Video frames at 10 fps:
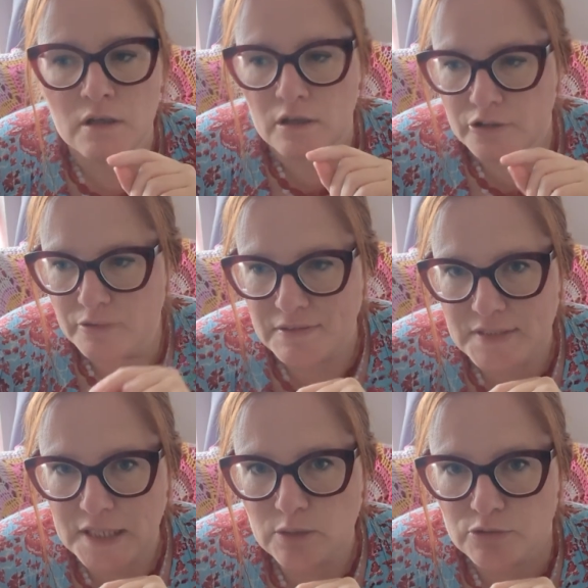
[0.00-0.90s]
although I
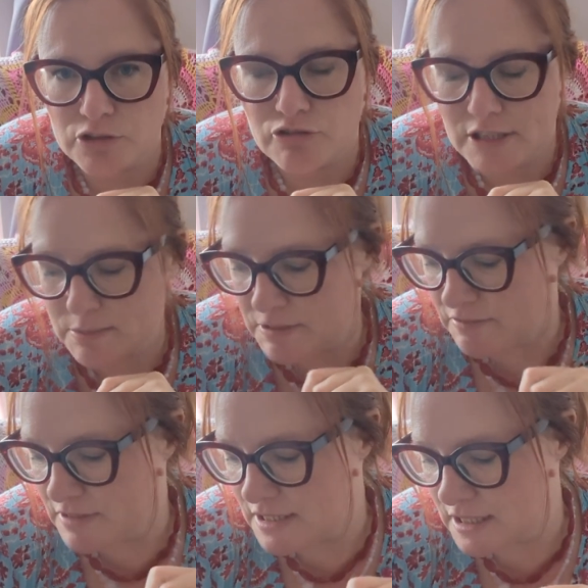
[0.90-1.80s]
said I want to try some
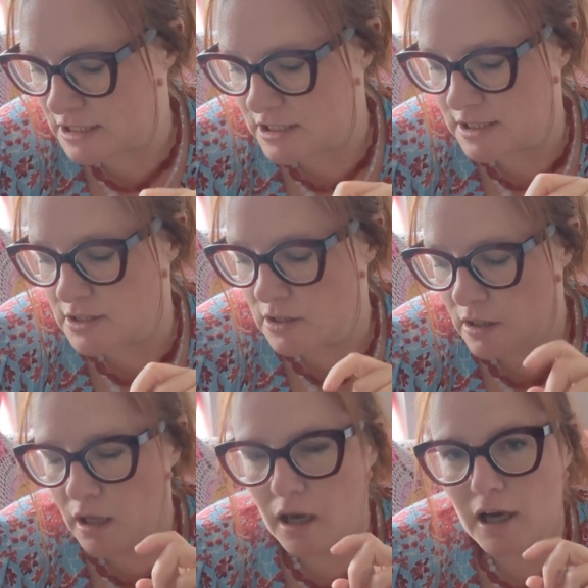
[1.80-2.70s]
different stitches,
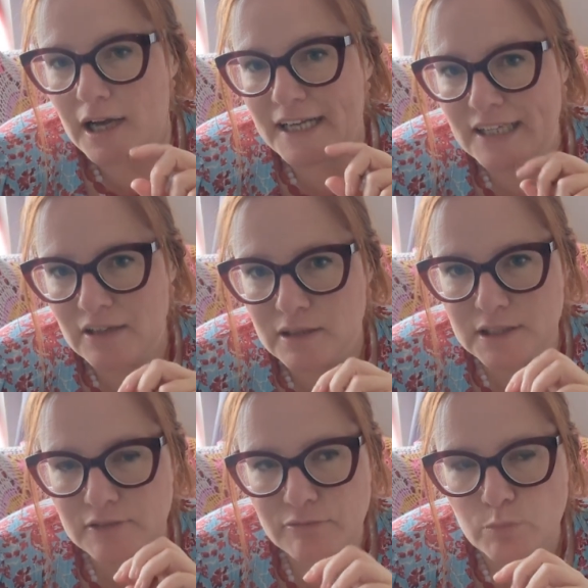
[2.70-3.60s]
I
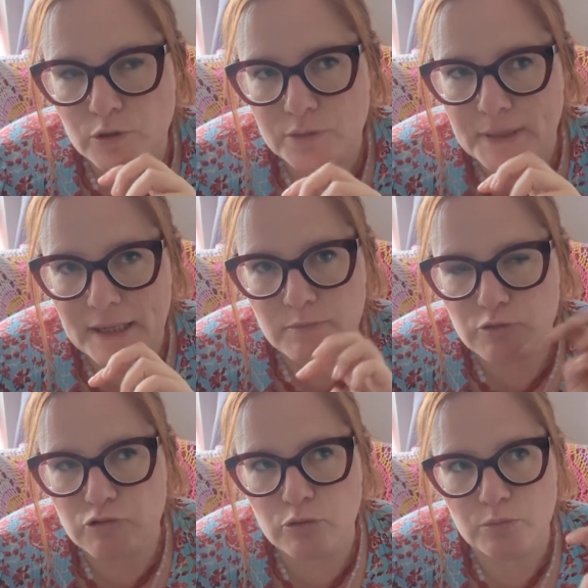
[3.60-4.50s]
kind of want to make,
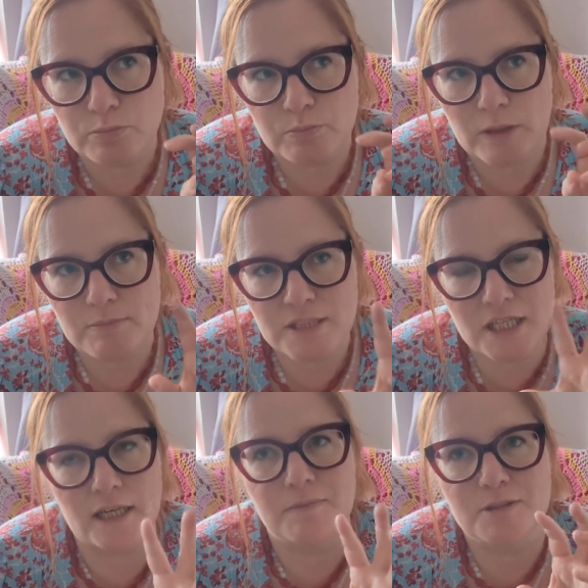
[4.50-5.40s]
I'm
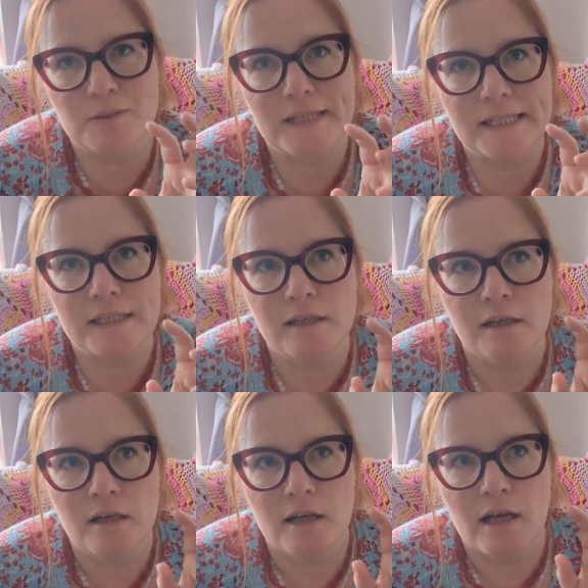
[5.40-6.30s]
stuck between
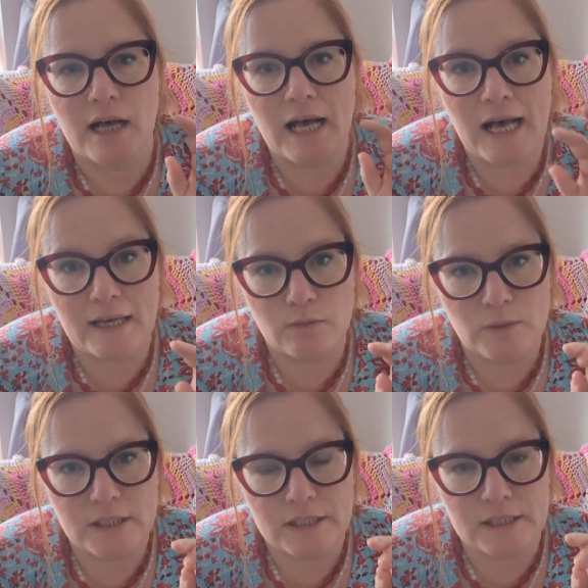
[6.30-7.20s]
a
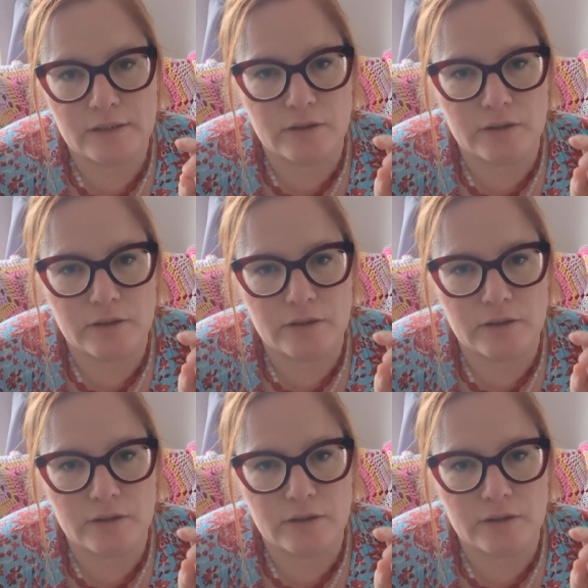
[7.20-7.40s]
Halloween